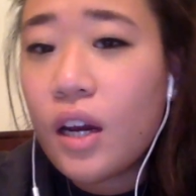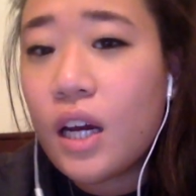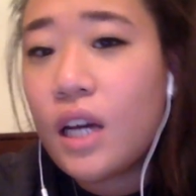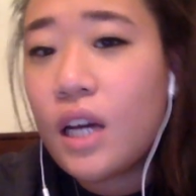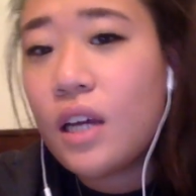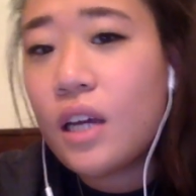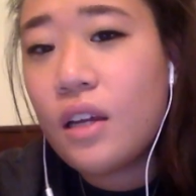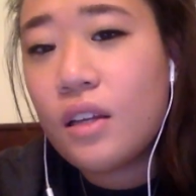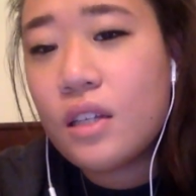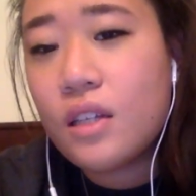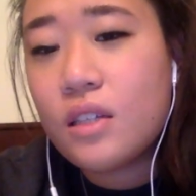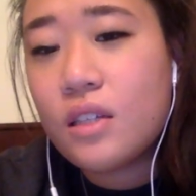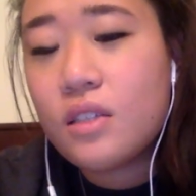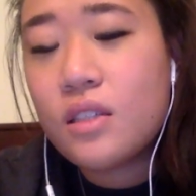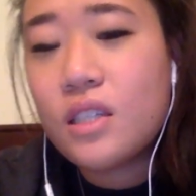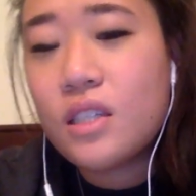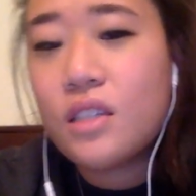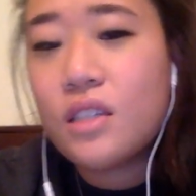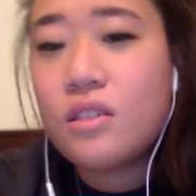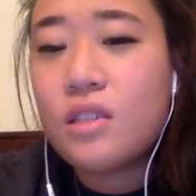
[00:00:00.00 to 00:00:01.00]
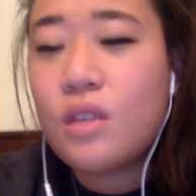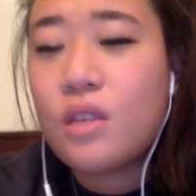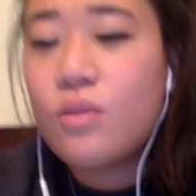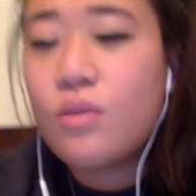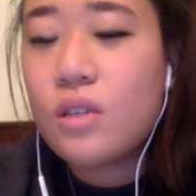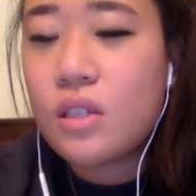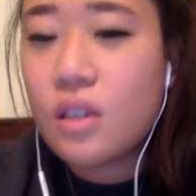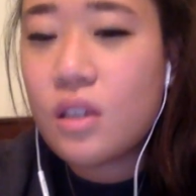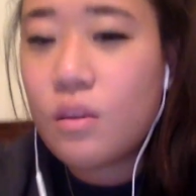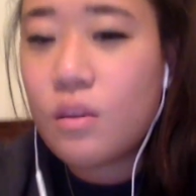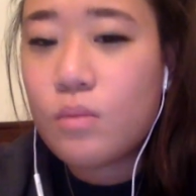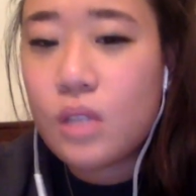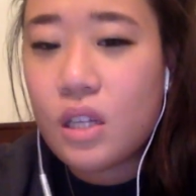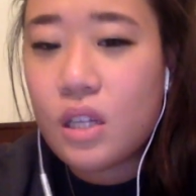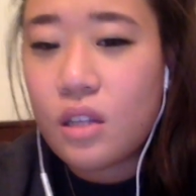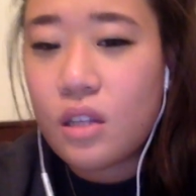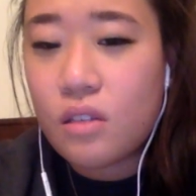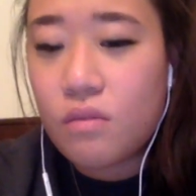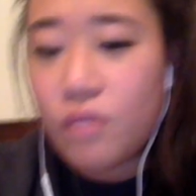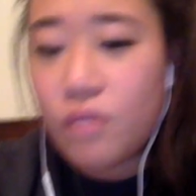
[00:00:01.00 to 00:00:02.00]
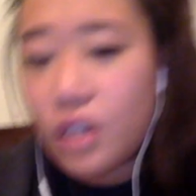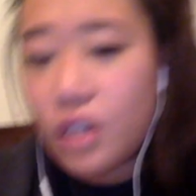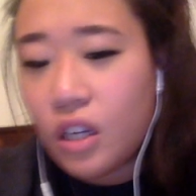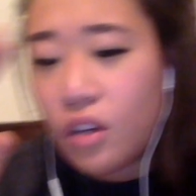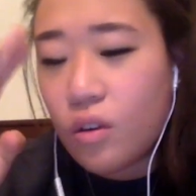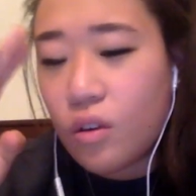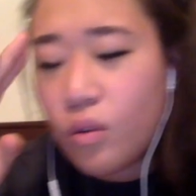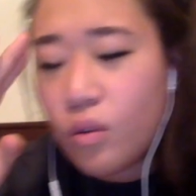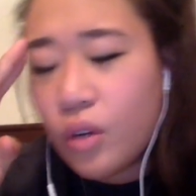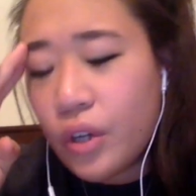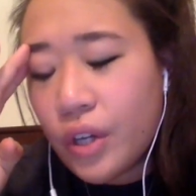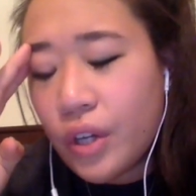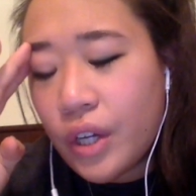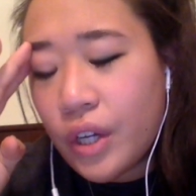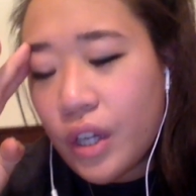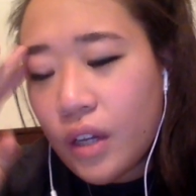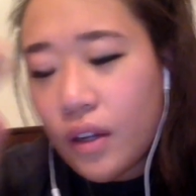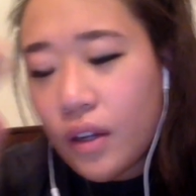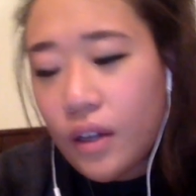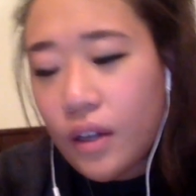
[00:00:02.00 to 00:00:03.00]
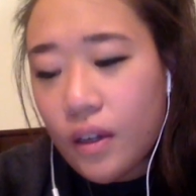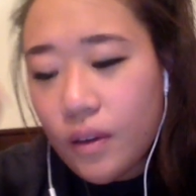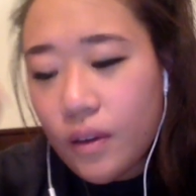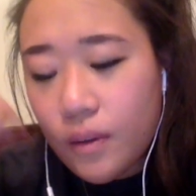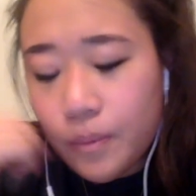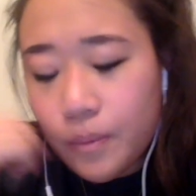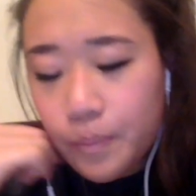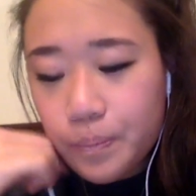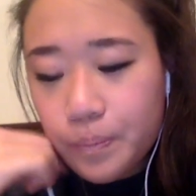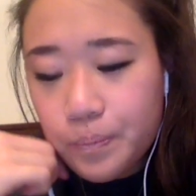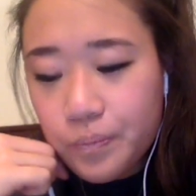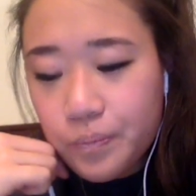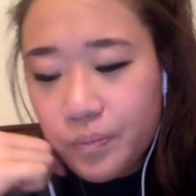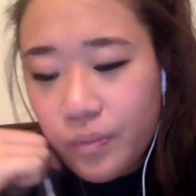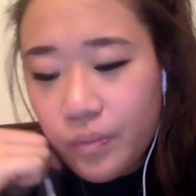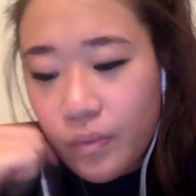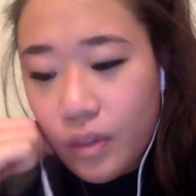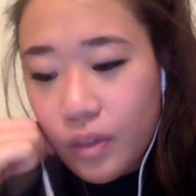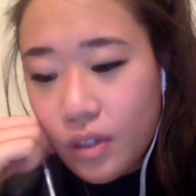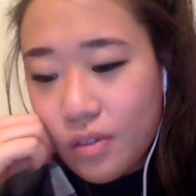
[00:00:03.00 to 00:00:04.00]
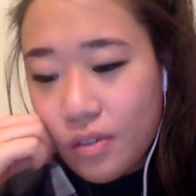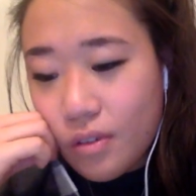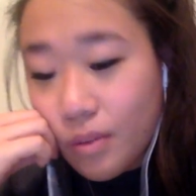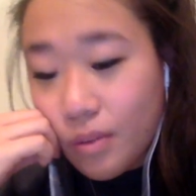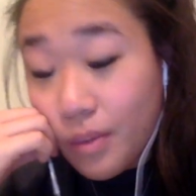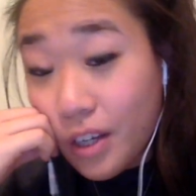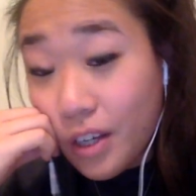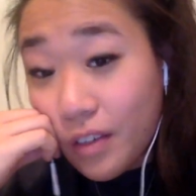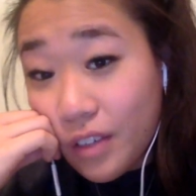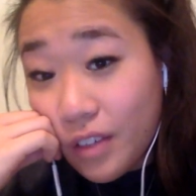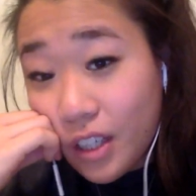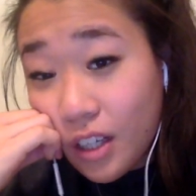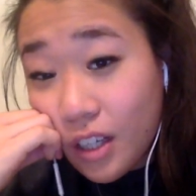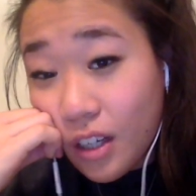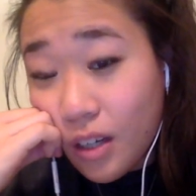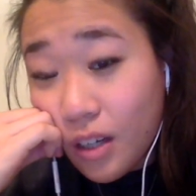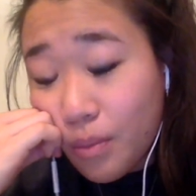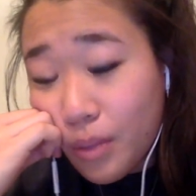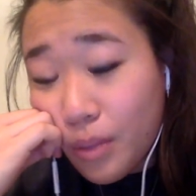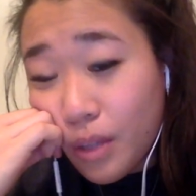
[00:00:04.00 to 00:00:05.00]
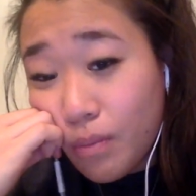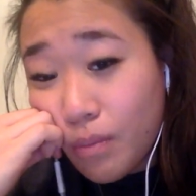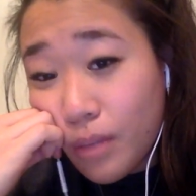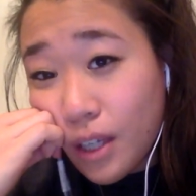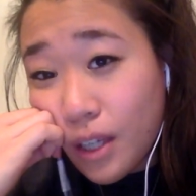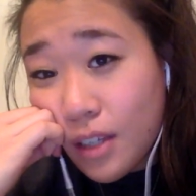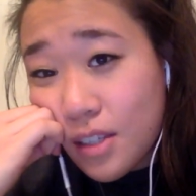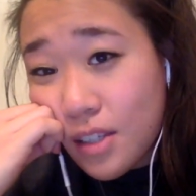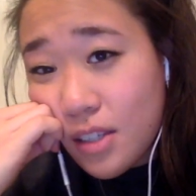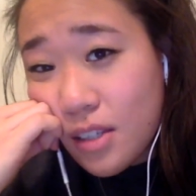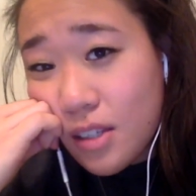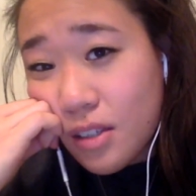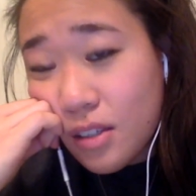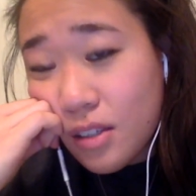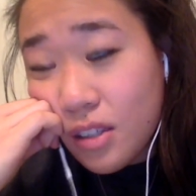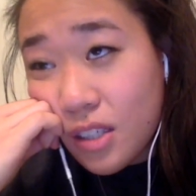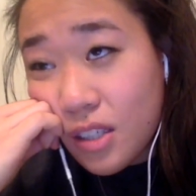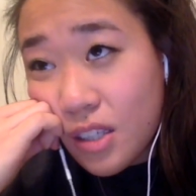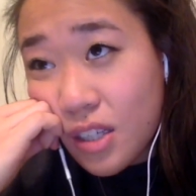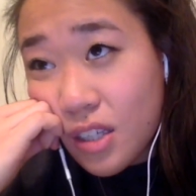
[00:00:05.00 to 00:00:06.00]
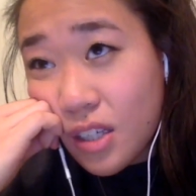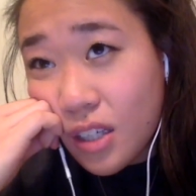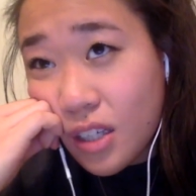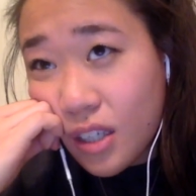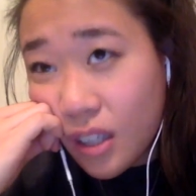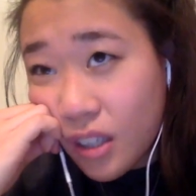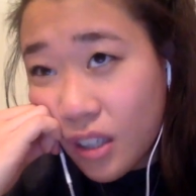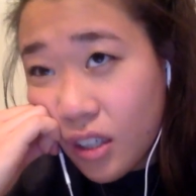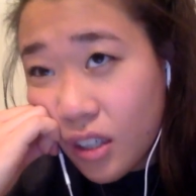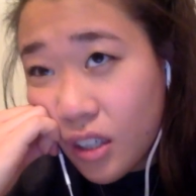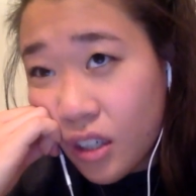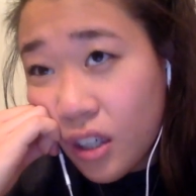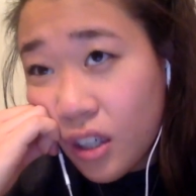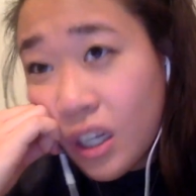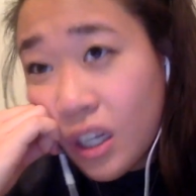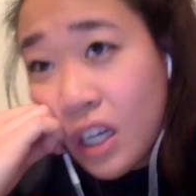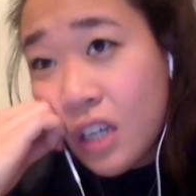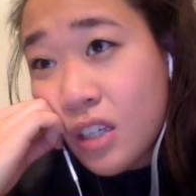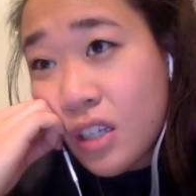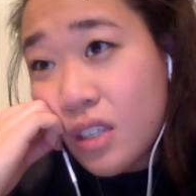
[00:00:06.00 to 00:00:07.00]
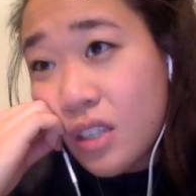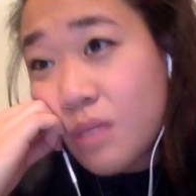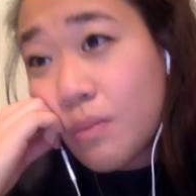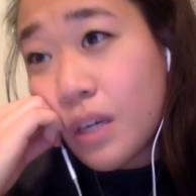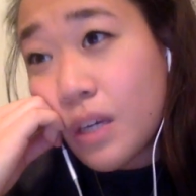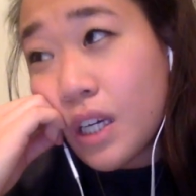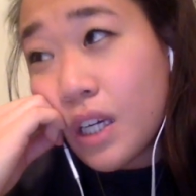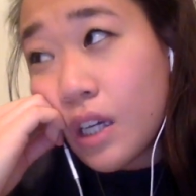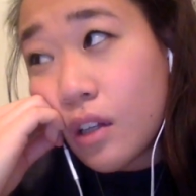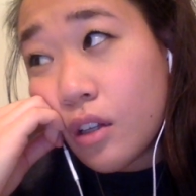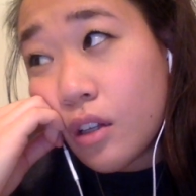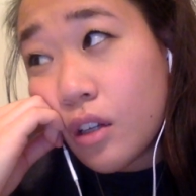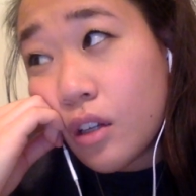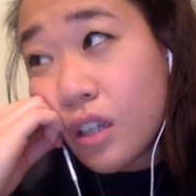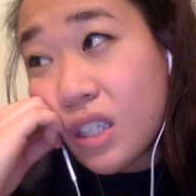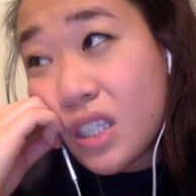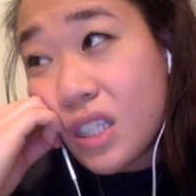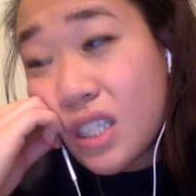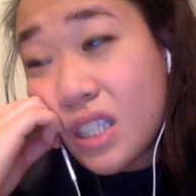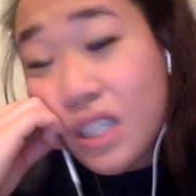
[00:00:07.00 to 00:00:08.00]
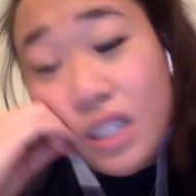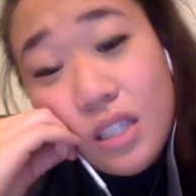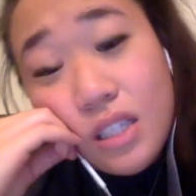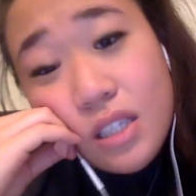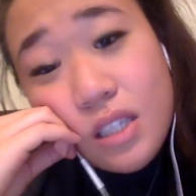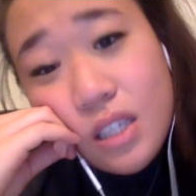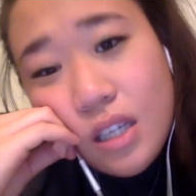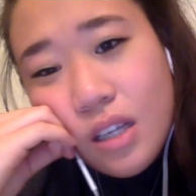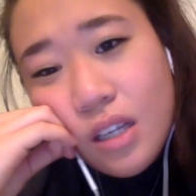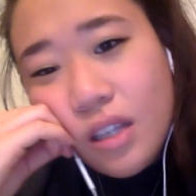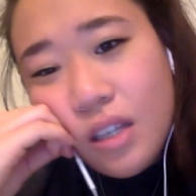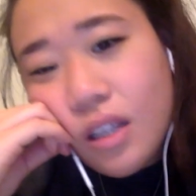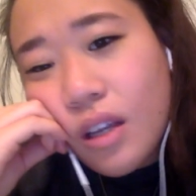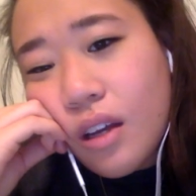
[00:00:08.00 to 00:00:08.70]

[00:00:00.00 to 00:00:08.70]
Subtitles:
I did 2 attempts at this video, so I'm having to copy and paste these together to make it look decent.